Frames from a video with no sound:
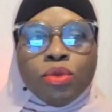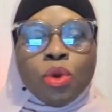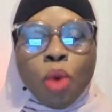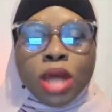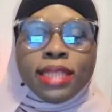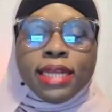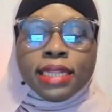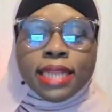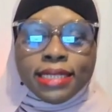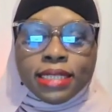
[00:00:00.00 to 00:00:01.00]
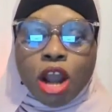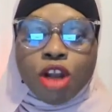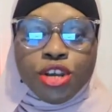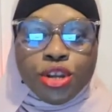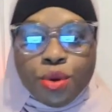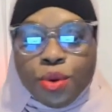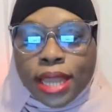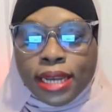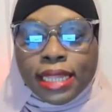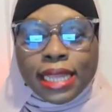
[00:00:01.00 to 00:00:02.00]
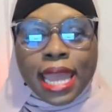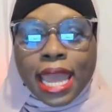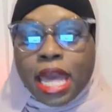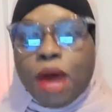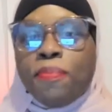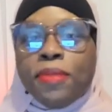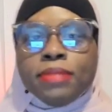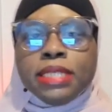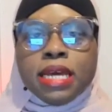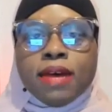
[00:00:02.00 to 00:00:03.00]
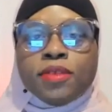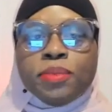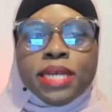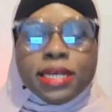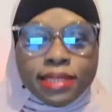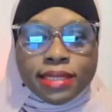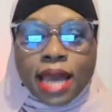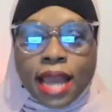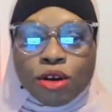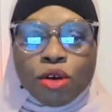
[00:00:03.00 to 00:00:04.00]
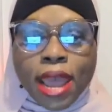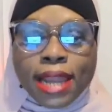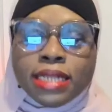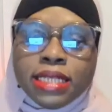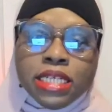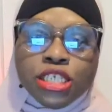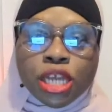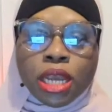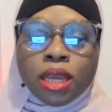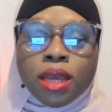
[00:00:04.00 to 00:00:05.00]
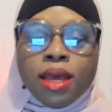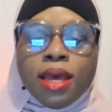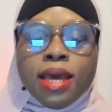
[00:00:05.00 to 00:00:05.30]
The one thing that they start doing and they can't help themselves because it's gynocratic teaching